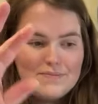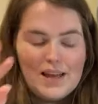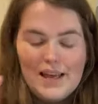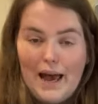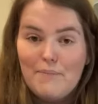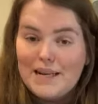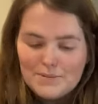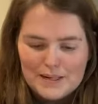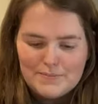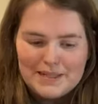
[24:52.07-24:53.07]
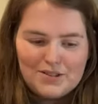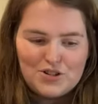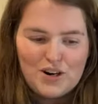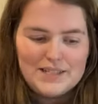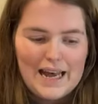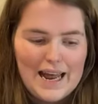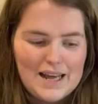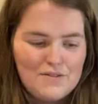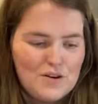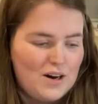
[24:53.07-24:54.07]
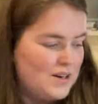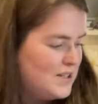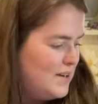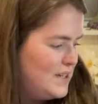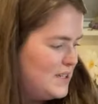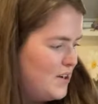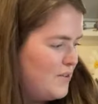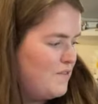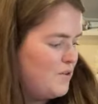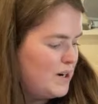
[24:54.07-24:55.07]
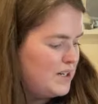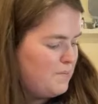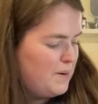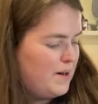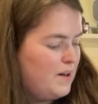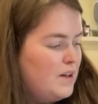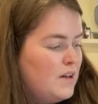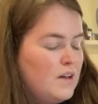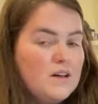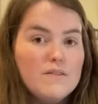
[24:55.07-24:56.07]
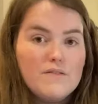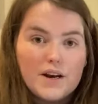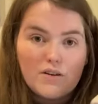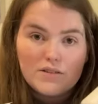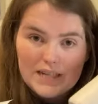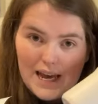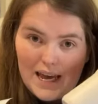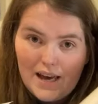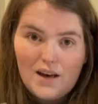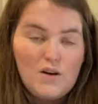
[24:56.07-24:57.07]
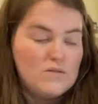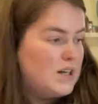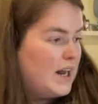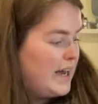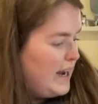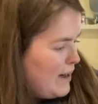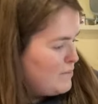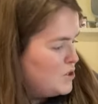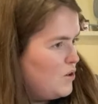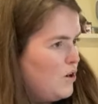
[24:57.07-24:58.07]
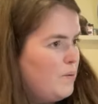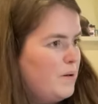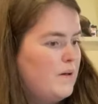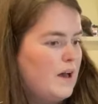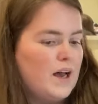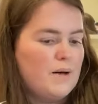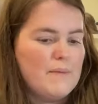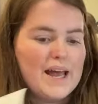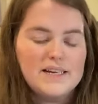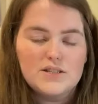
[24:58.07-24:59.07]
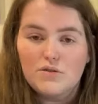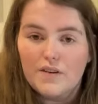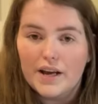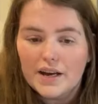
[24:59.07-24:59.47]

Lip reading: Yeah, please don't try it. So any of your harder surfaces, so if you wanted to put vinyl onto here, onto like a laptop, any sort of like